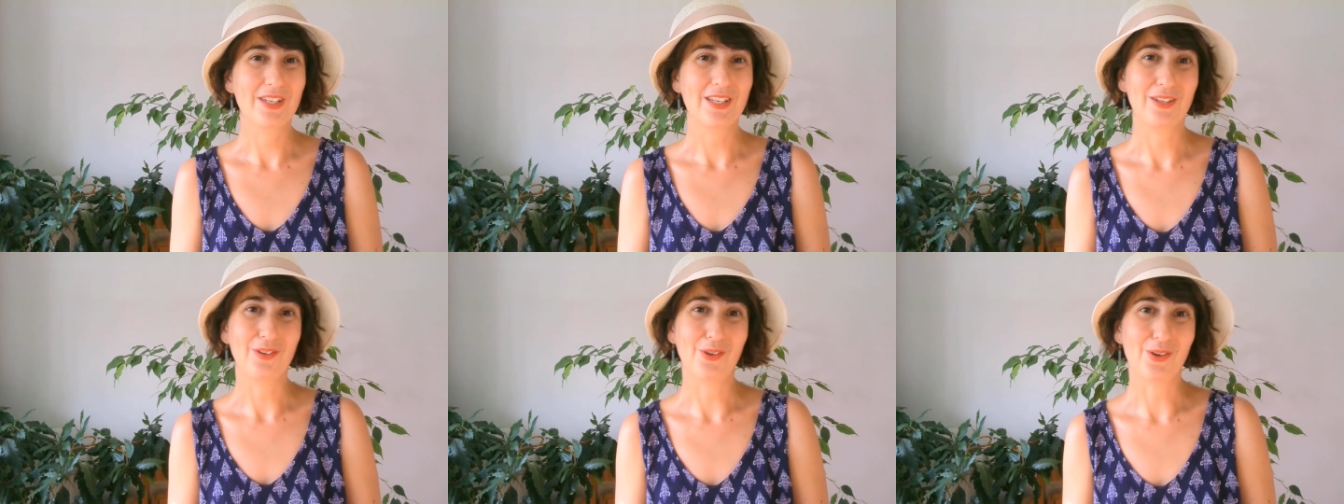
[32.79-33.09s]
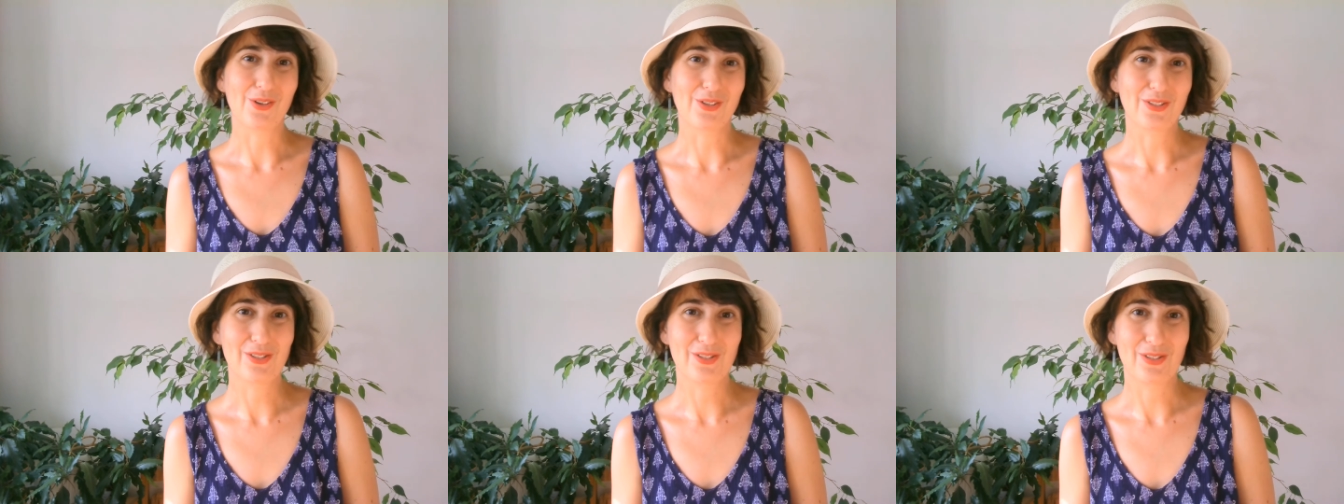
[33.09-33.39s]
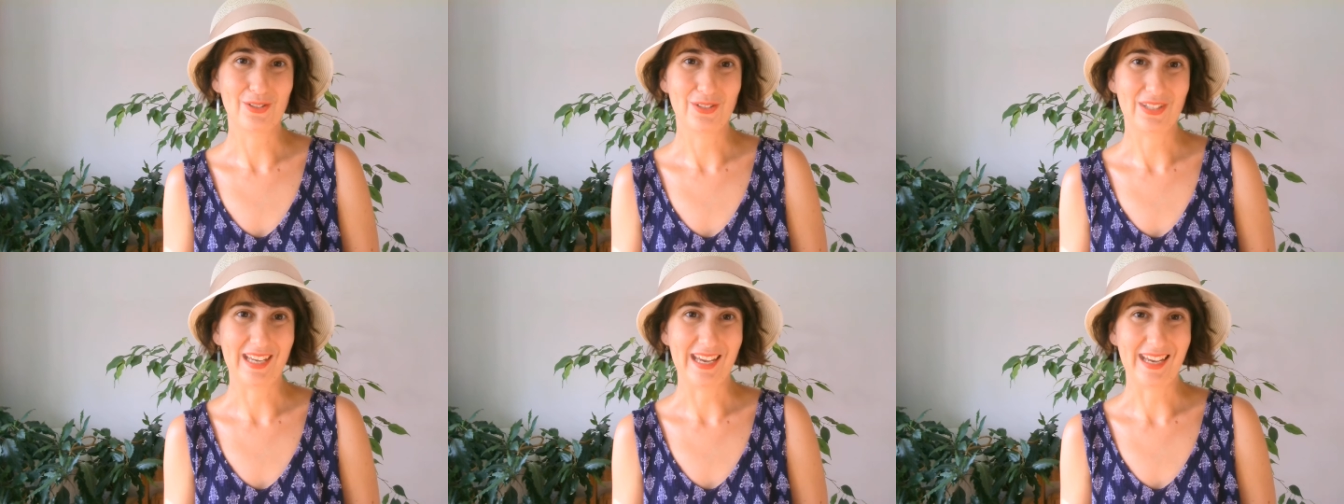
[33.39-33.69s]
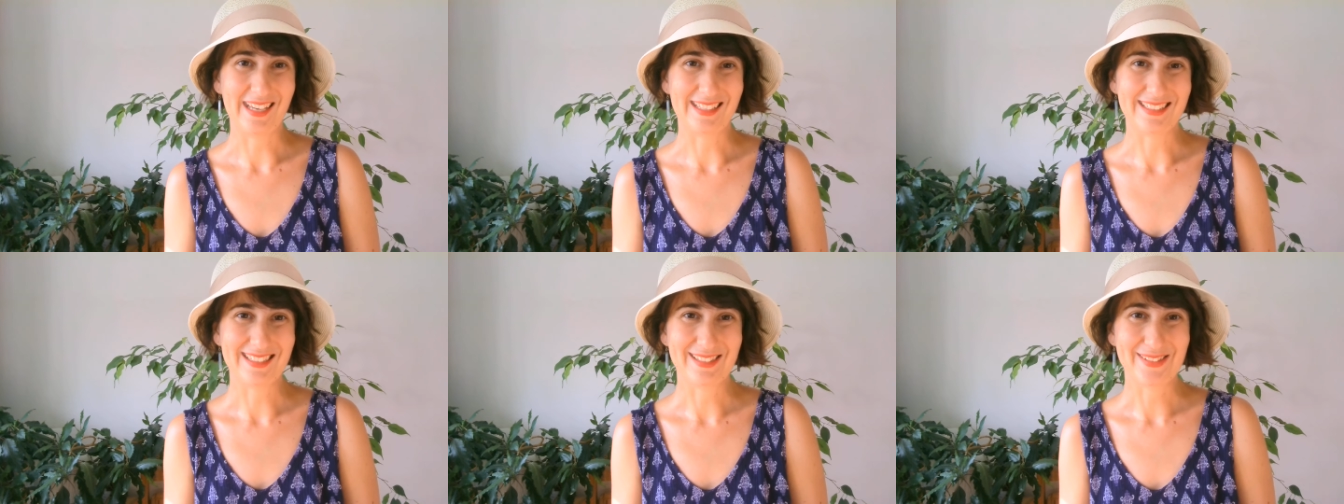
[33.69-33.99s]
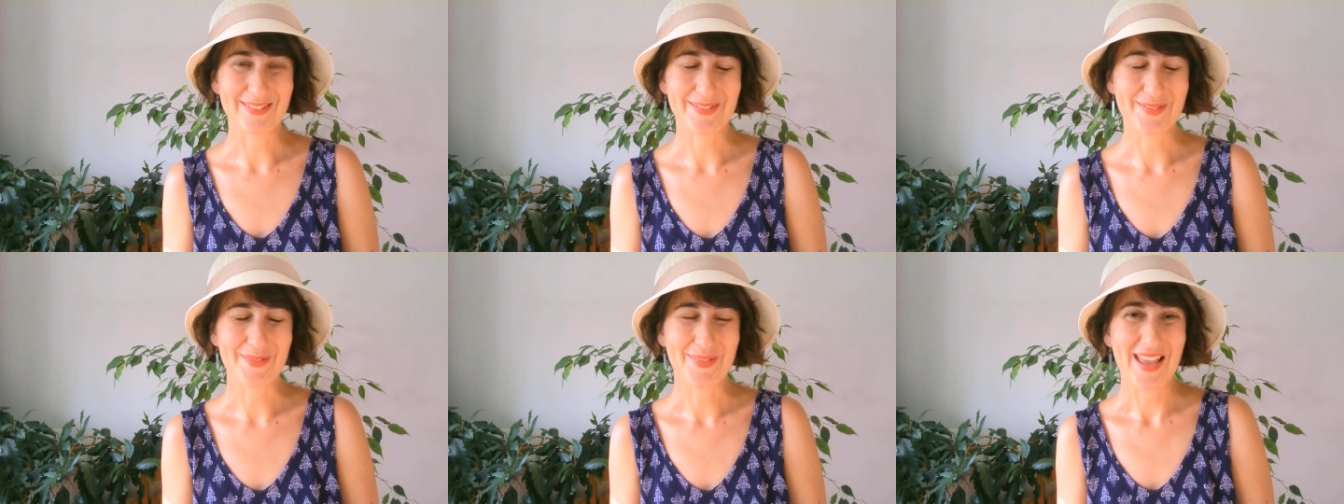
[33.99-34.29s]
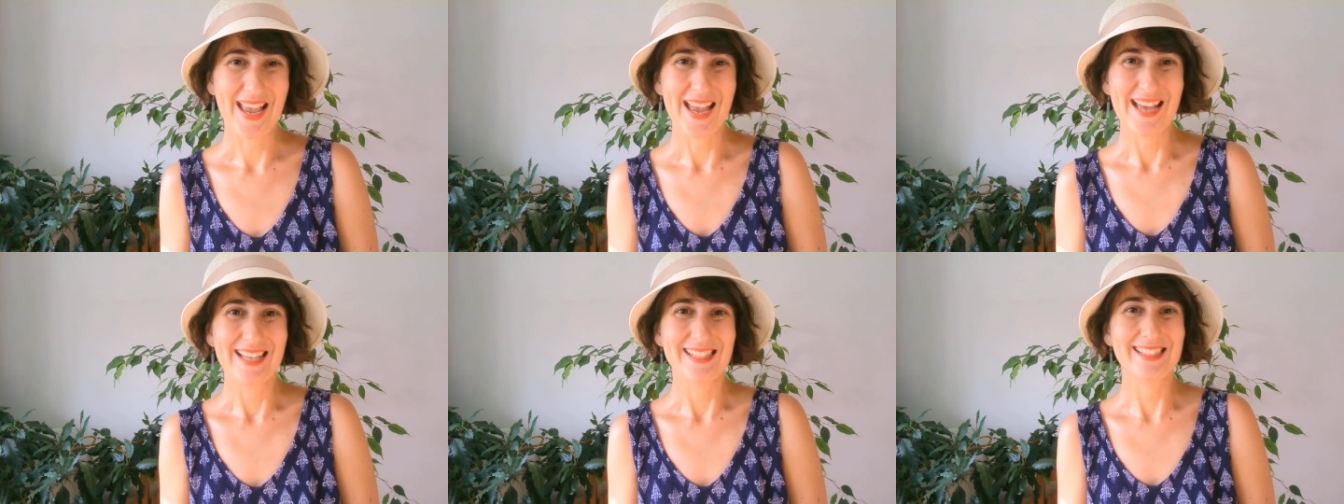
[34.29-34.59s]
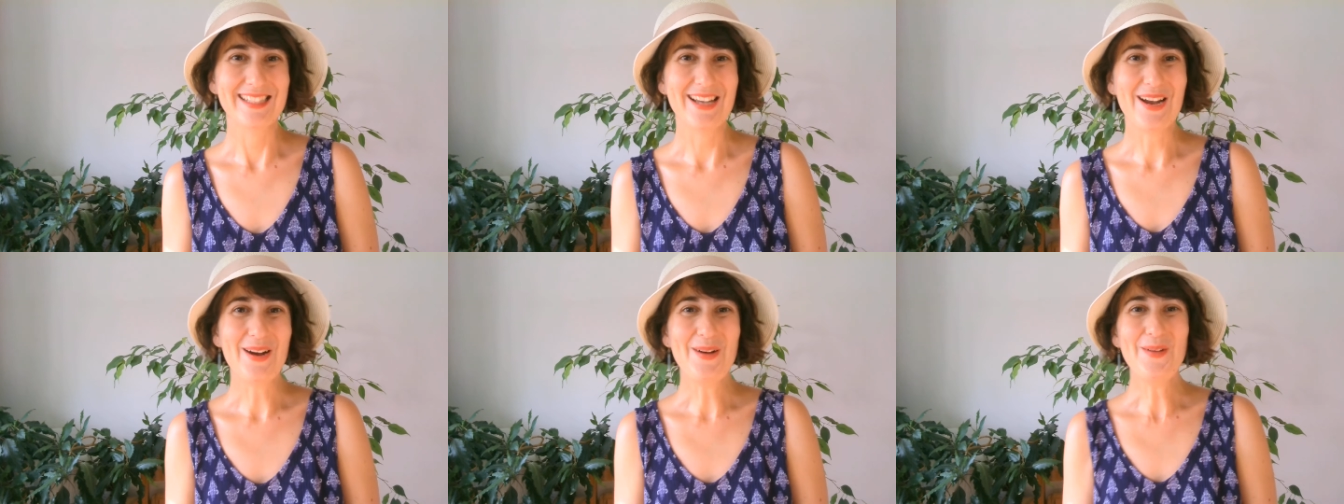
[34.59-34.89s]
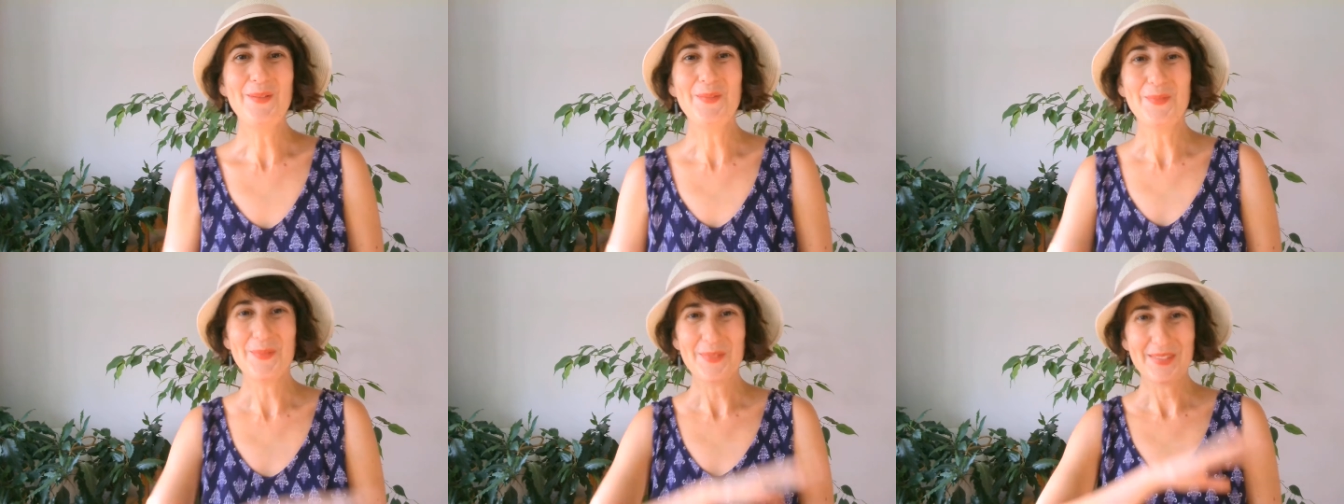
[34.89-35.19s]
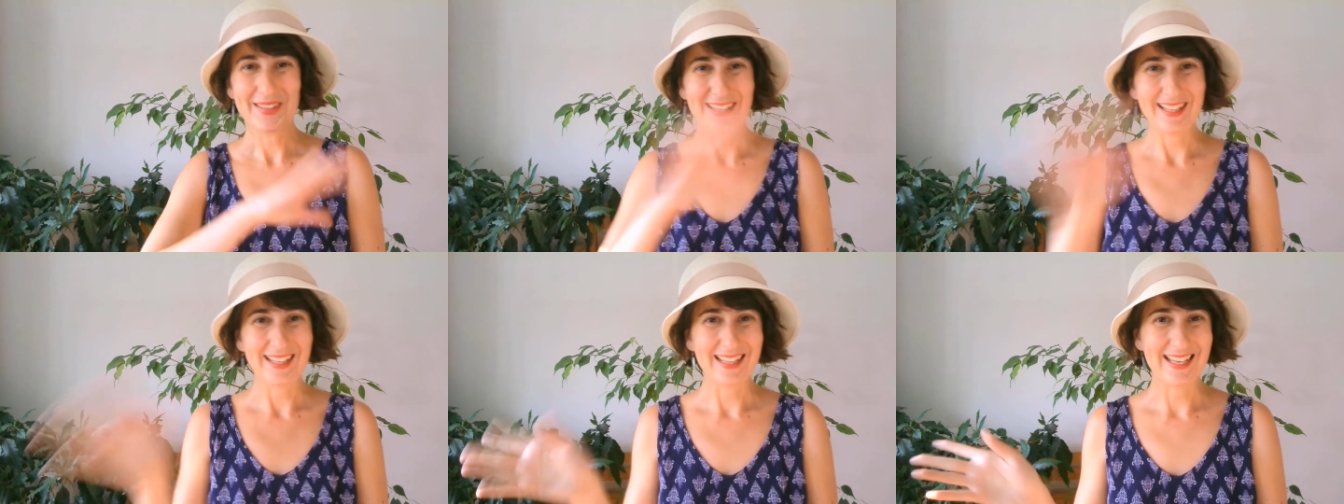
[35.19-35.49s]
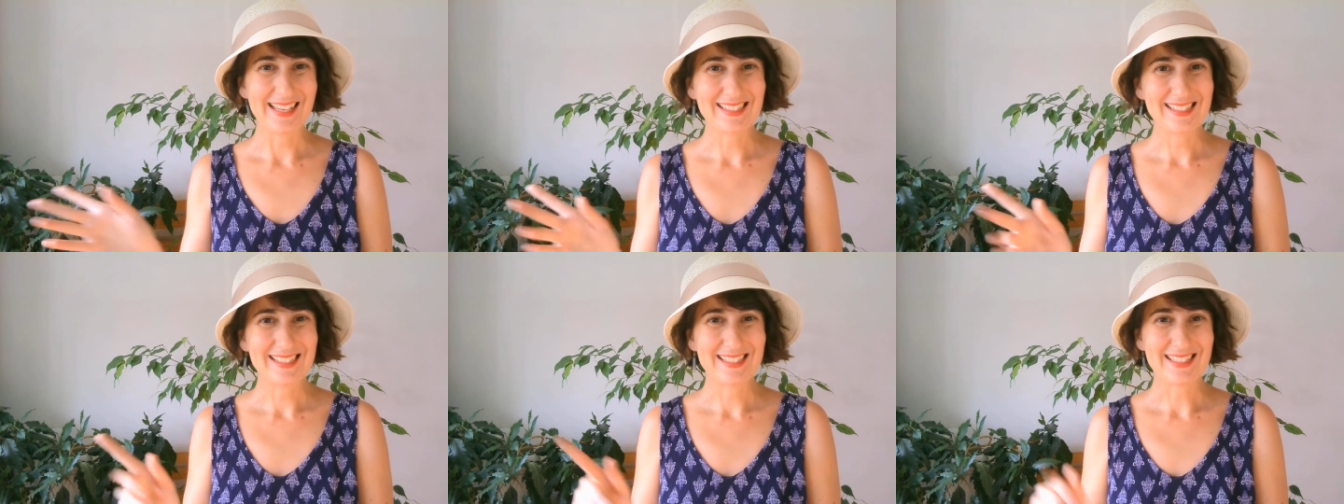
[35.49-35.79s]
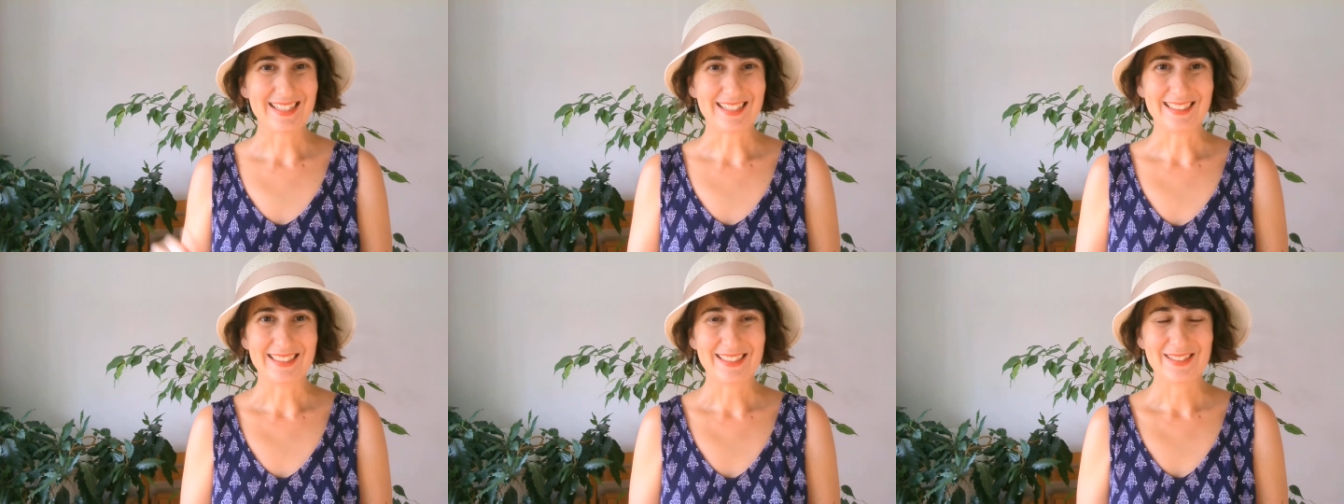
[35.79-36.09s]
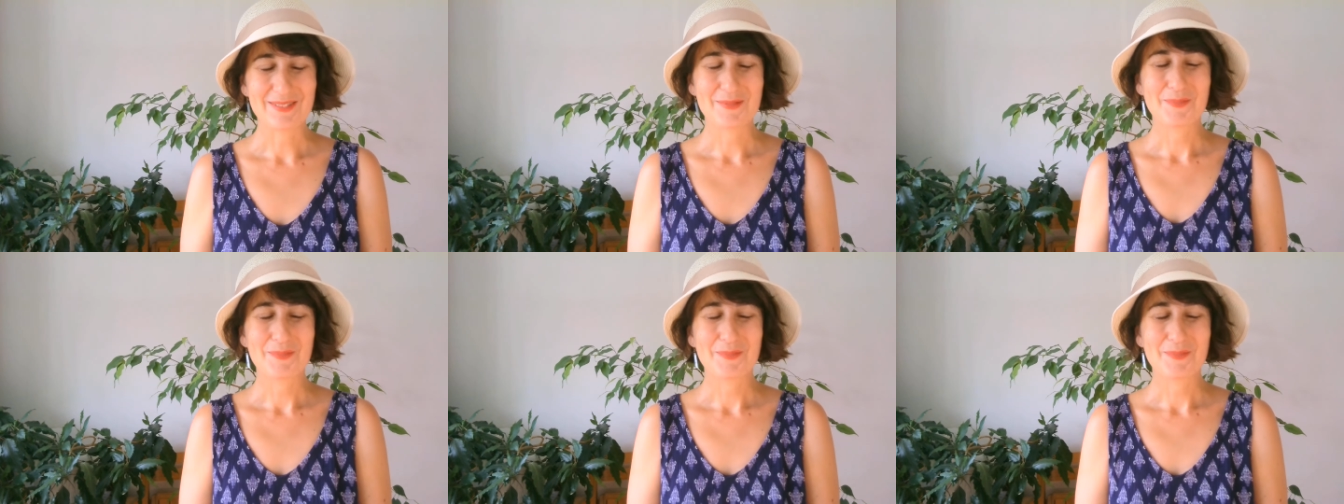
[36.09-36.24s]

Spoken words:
in your suitcase. So let's start.